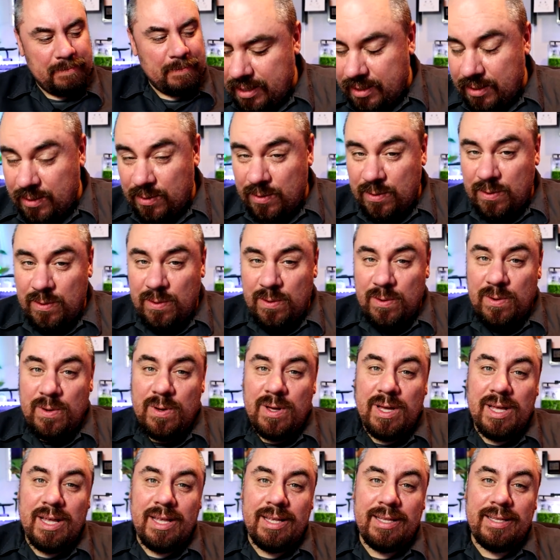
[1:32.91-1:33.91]
So
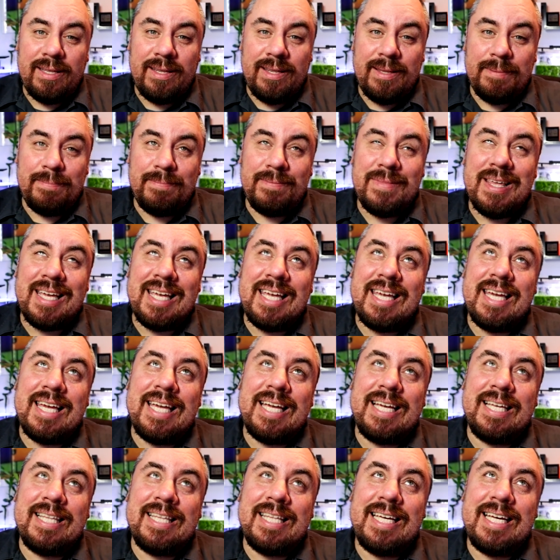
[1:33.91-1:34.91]
I'm
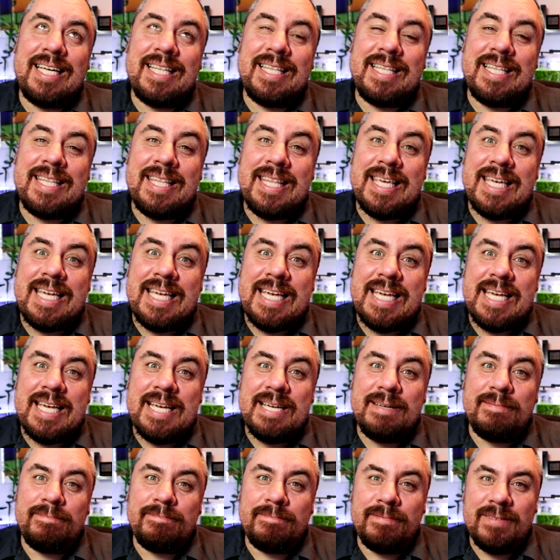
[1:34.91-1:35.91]
thinking that
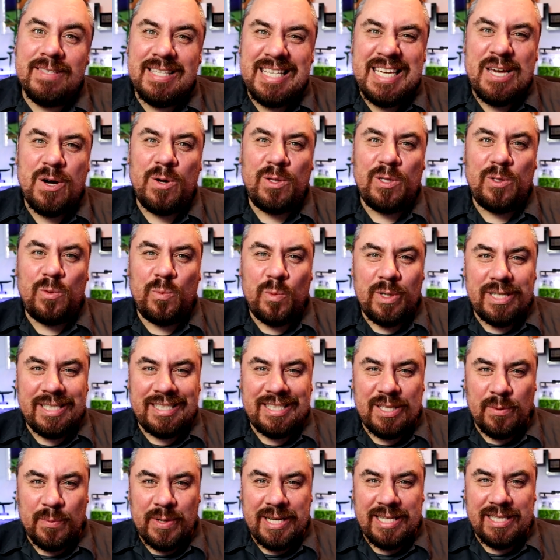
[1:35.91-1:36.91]
the the
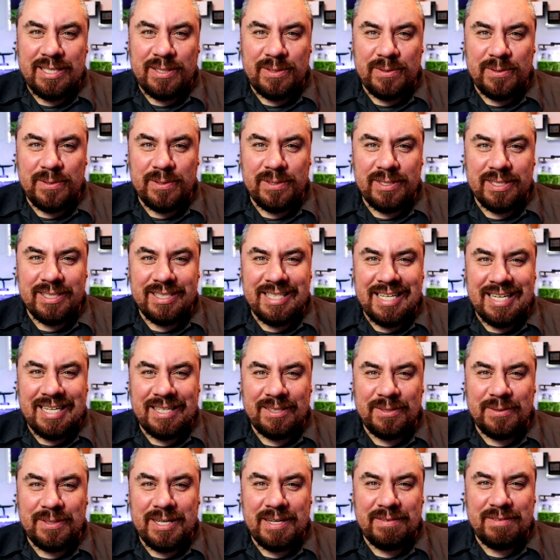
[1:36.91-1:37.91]
all-in-one's the way to go because then
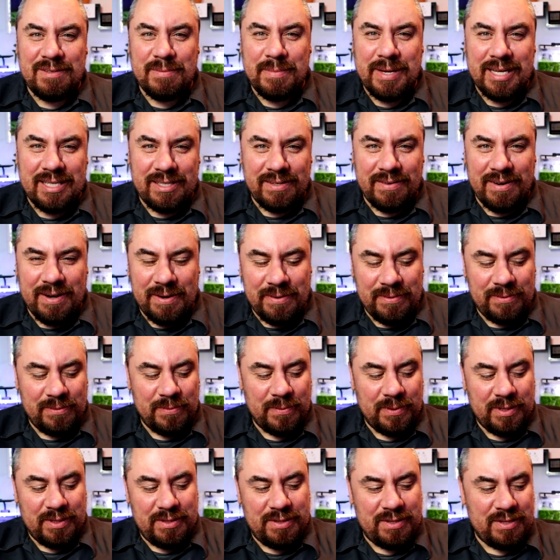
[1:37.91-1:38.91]
I don't have to mess
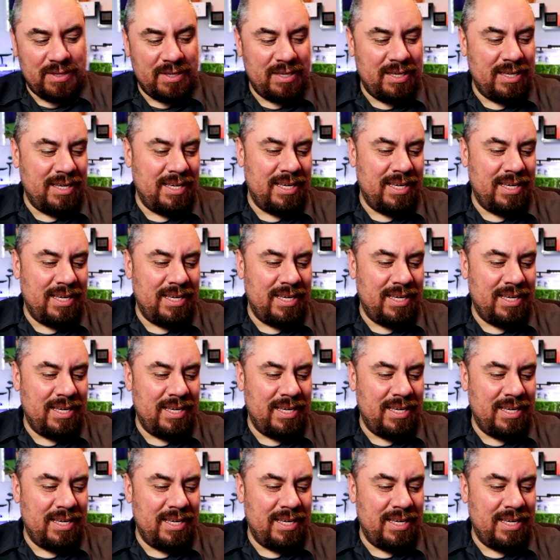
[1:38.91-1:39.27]
around with